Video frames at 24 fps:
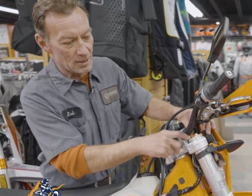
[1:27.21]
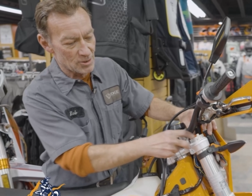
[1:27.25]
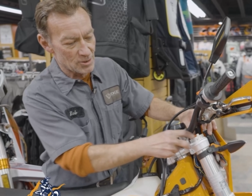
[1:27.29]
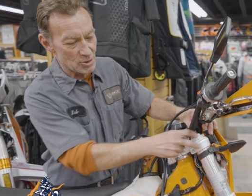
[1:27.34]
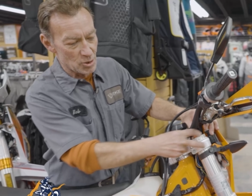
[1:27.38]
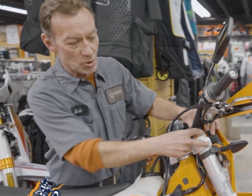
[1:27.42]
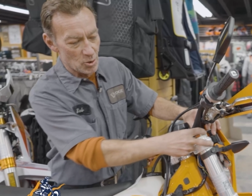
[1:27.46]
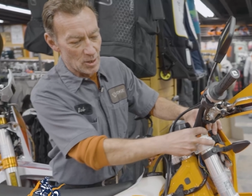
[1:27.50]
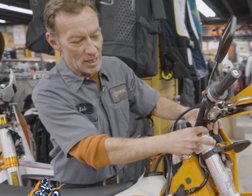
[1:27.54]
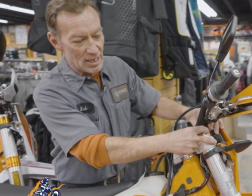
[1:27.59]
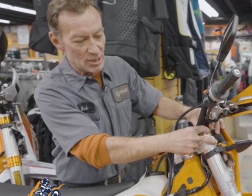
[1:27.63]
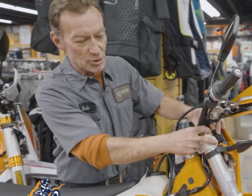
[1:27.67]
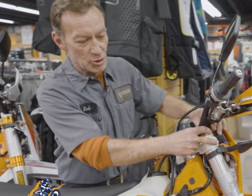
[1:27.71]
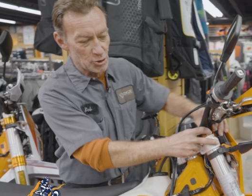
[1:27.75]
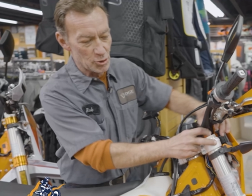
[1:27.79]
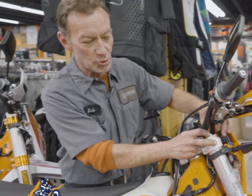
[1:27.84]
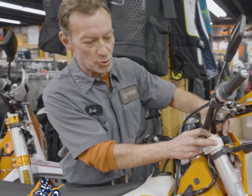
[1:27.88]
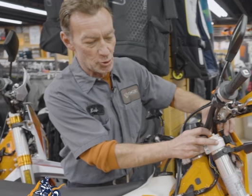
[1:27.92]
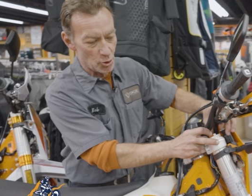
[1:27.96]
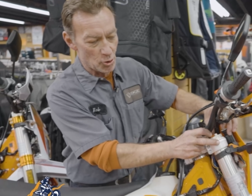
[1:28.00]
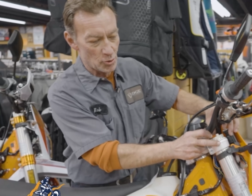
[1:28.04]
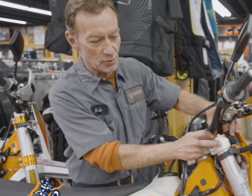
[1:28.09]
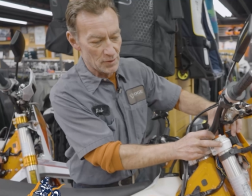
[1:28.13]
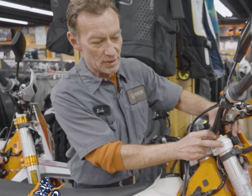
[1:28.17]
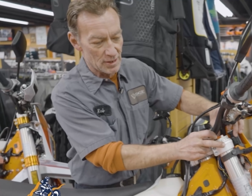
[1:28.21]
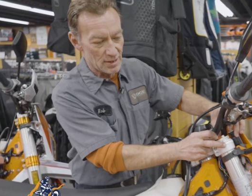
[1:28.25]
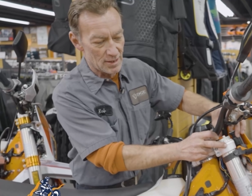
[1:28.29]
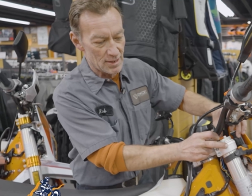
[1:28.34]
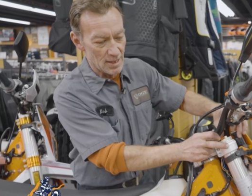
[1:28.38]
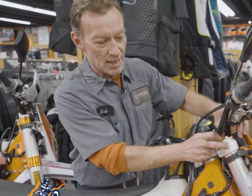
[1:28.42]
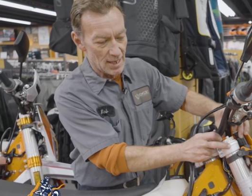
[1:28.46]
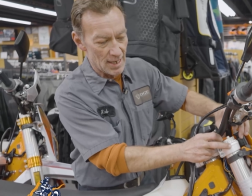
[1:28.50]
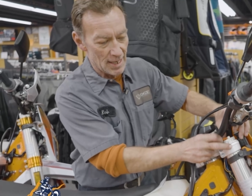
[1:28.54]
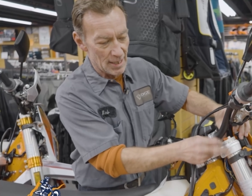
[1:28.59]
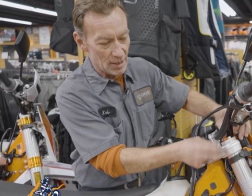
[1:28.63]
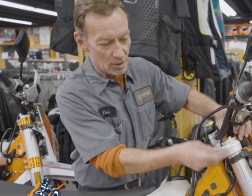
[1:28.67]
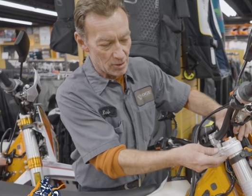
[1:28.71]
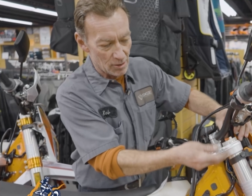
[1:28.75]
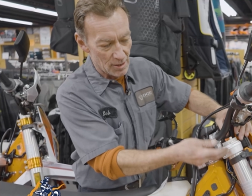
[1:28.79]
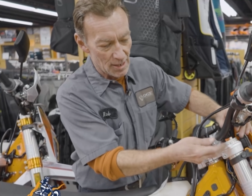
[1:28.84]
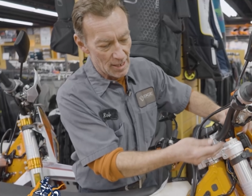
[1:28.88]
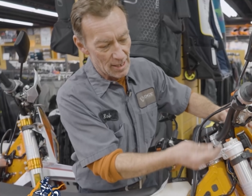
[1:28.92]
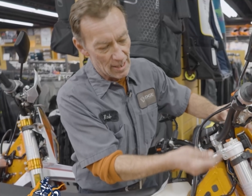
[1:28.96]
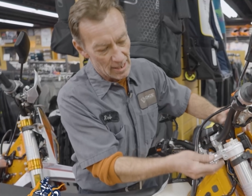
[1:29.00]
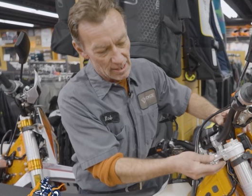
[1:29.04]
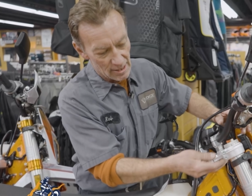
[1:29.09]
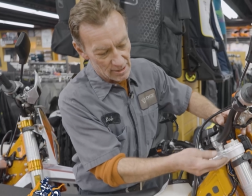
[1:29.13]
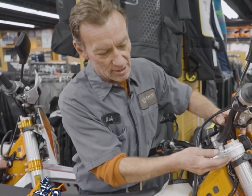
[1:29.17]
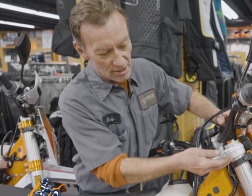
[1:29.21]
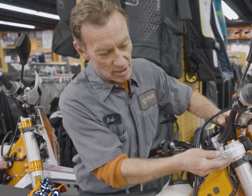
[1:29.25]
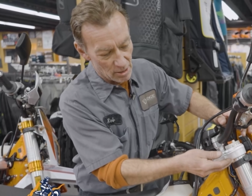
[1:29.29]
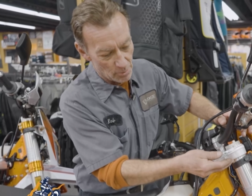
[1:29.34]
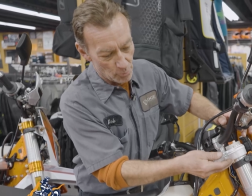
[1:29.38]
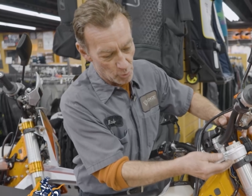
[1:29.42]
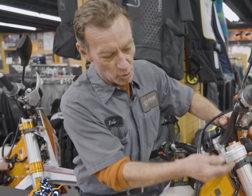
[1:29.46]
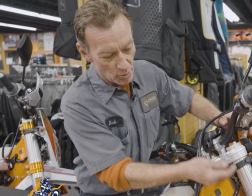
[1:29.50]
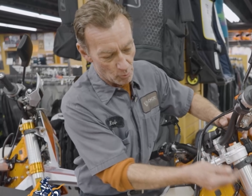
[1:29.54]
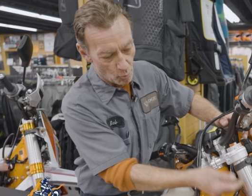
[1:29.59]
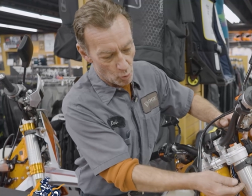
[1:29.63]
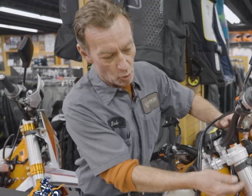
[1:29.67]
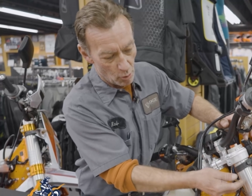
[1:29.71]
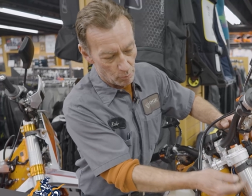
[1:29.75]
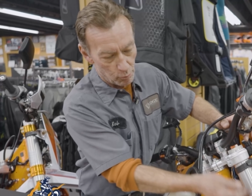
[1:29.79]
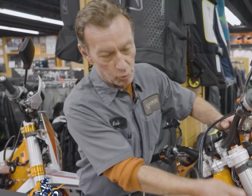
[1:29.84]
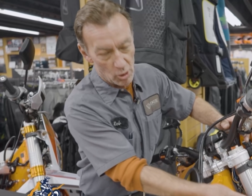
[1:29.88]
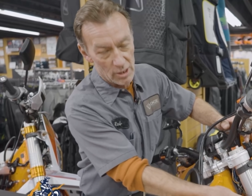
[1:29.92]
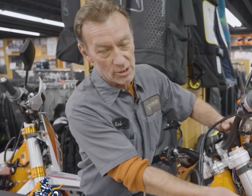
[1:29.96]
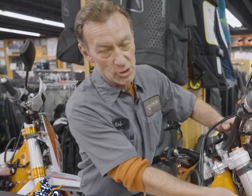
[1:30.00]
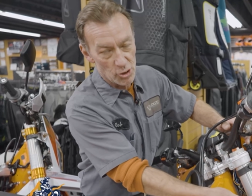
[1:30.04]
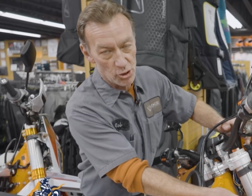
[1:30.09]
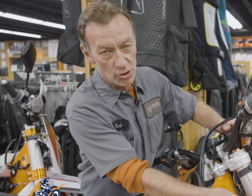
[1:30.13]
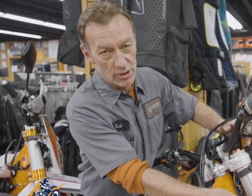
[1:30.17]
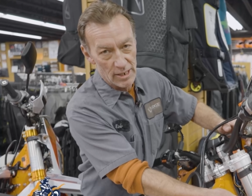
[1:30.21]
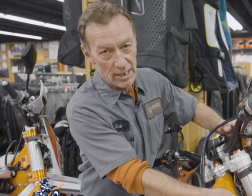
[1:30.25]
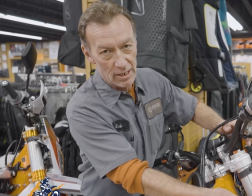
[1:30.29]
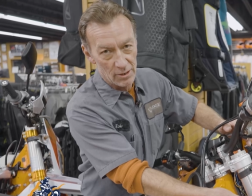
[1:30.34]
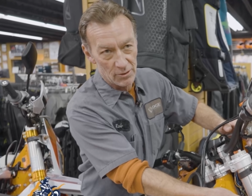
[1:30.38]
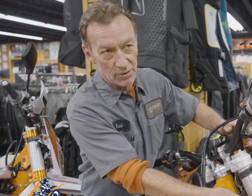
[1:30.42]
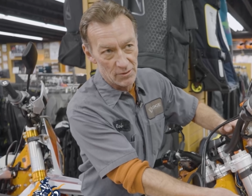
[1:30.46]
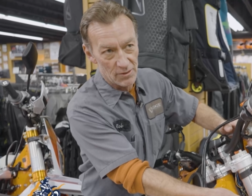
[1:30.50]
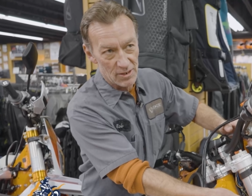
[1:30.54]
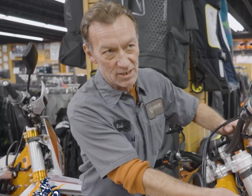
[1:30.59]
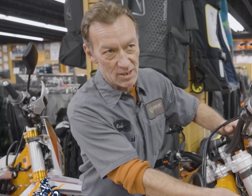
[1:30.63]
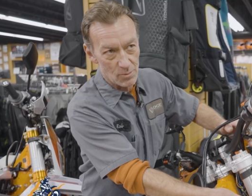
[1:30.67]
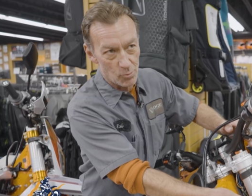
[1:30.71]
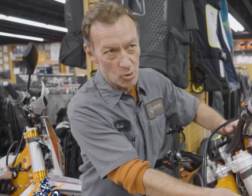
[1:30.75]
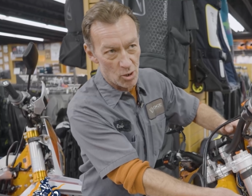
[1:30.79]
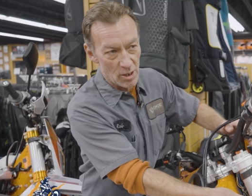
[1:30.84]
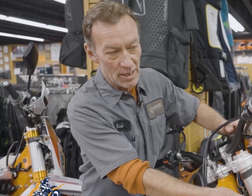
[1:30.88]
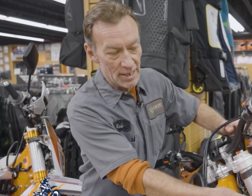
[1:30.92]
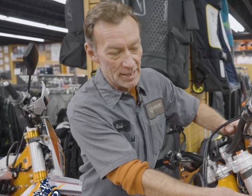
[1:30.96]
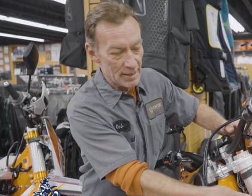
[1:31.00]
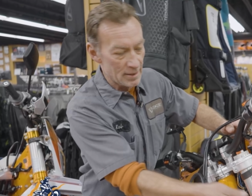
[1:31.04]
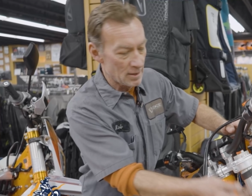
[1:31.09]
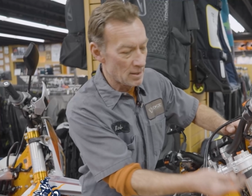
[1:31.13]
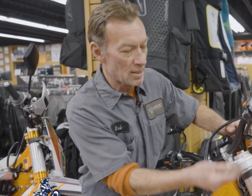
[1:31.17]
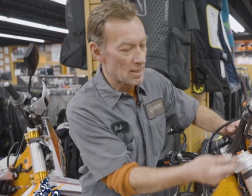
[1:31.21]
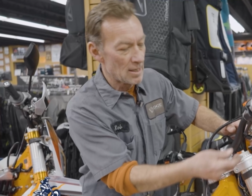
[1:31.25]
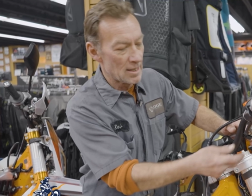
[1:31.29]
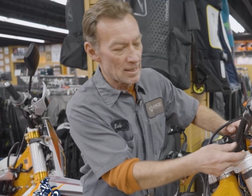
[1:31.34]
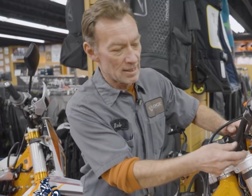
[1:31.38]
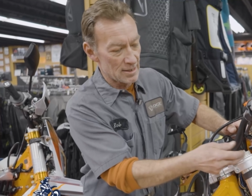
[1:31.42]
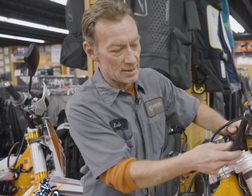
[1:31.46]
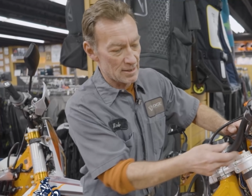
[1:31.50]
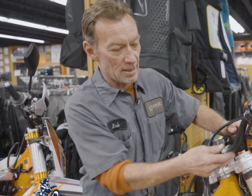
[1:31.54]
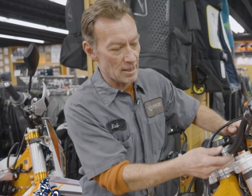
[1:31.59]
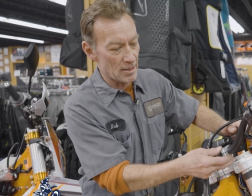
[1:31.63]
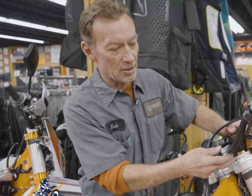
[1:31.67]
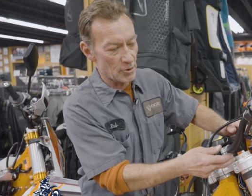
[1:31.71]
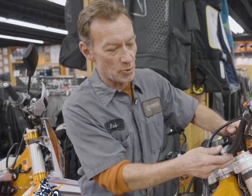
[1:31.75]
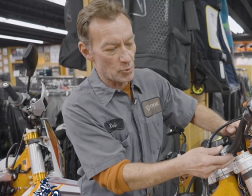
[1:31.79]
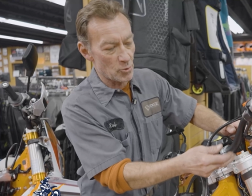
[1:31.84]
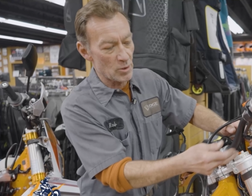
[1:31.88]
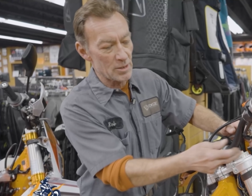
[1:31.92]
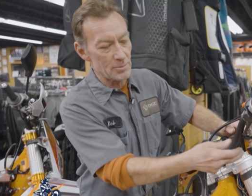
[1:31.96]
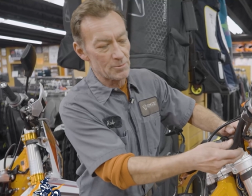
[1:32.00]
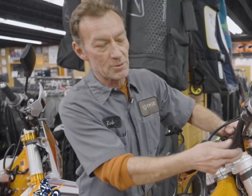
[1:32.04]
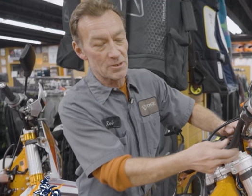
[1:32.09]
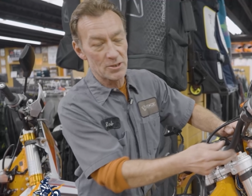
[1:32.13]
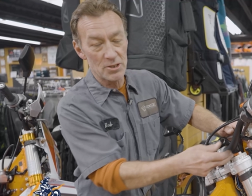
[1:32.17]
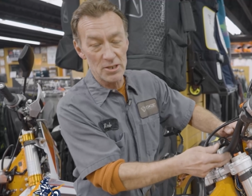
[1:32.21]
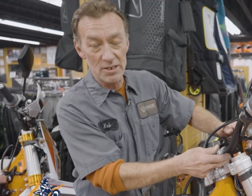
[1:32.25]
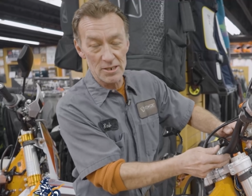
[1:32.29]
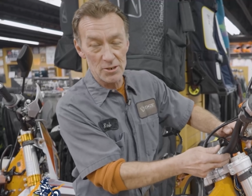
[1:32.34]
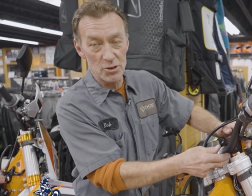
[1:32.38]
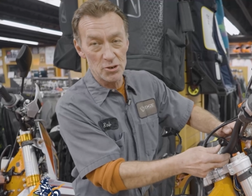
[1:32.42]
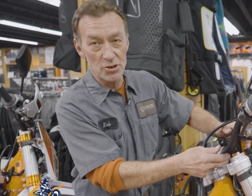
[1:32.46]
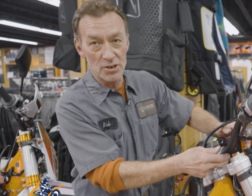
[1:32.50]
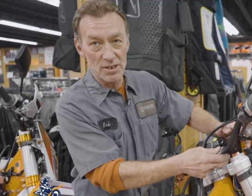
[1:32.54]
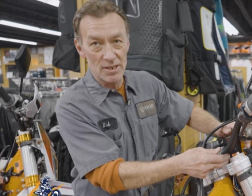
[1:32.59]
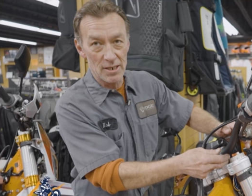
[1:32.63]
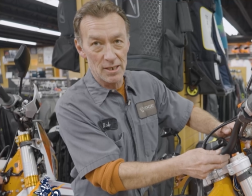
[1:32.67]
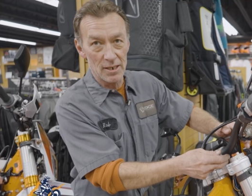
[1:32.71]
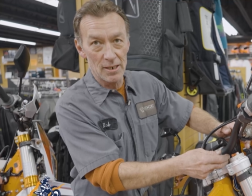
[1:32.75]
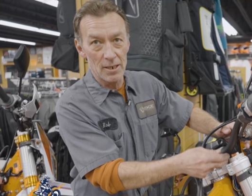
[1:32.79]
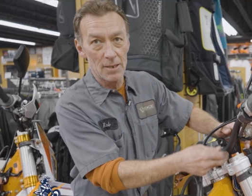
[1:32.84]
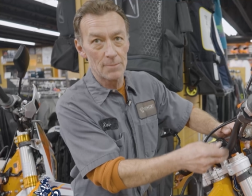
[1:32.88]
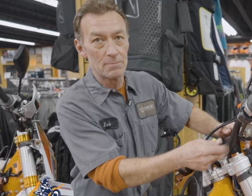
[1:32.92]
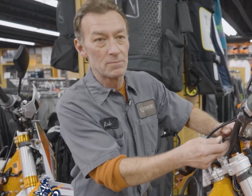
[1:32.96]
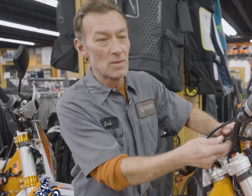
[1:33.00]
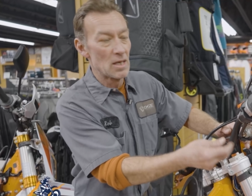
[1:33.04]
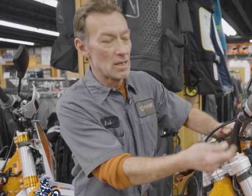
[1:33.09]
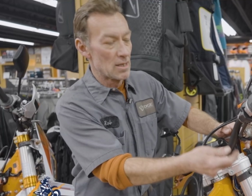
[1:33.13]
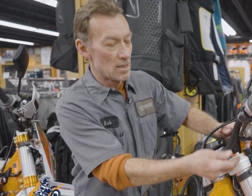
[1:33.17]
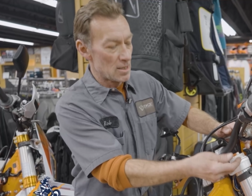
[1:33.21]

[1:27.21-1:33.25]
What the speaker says: So as you turn this dial, it's going to put more pressure down on the spring. It's got a 3-position setup.